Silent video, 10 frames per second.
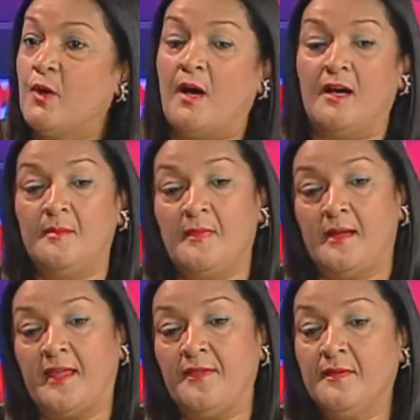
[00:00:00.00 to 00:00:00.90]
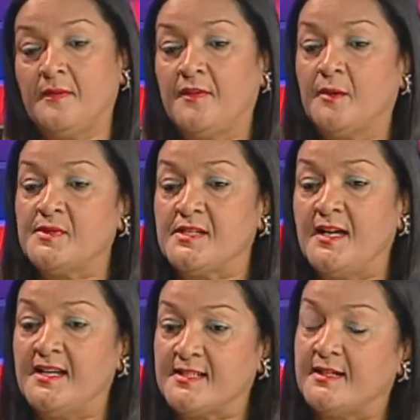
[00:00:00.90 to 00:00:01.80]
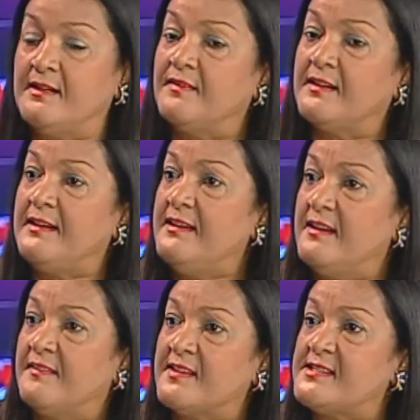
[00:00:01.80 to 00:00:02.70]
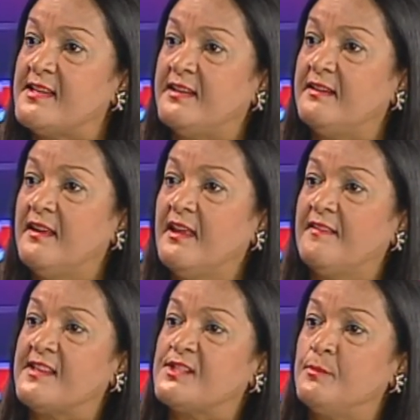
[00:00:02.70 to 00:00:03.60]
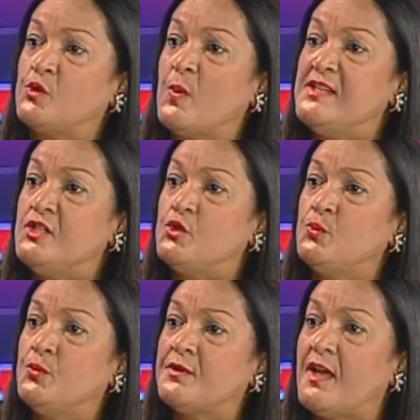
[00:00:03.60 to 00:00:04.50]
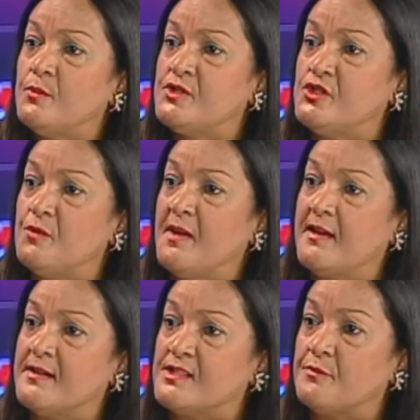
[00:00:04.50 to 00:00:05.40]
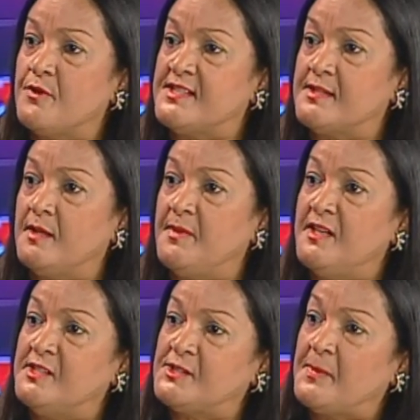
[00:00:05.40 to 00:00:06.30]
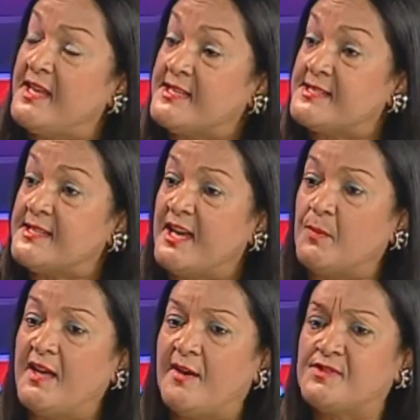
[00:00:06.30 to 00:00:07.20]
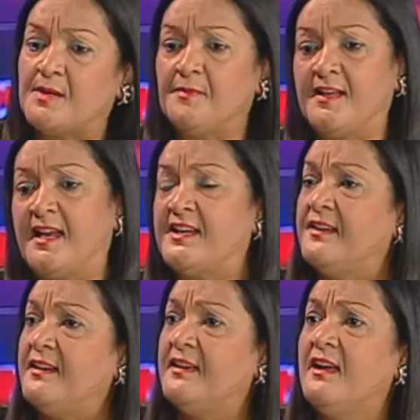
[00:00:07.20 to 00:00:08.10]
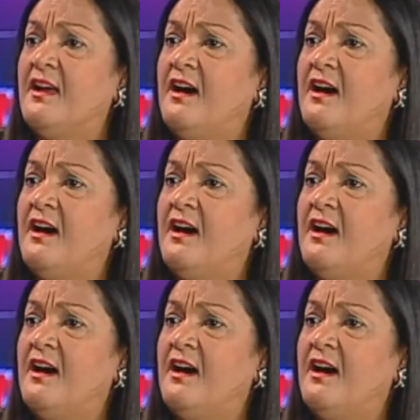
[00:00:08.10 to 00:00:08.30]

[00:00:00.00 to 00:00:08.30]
I think that there was an article in the Gleaner that said that some 22,000 Jamaicans have recently been displaced, and we have something like nearly